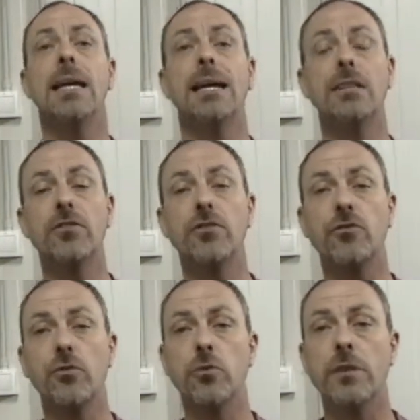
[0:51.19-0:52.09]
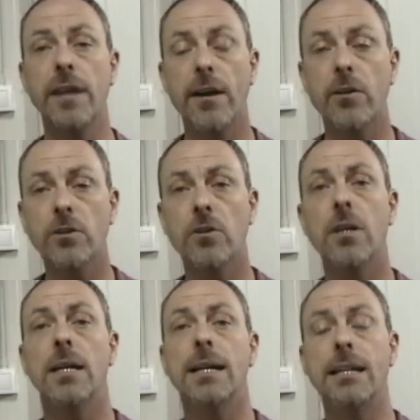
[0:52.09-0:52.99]
and this is true with
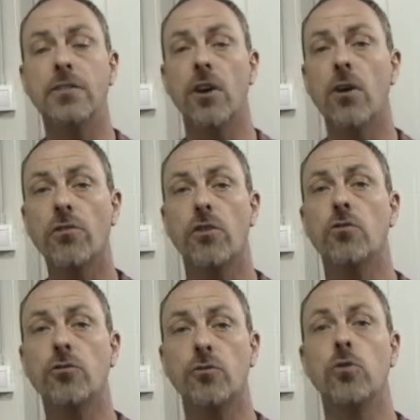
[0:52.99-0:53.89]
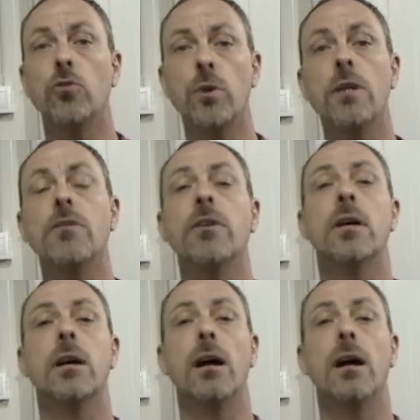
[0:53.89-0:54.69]
character, and it's also true with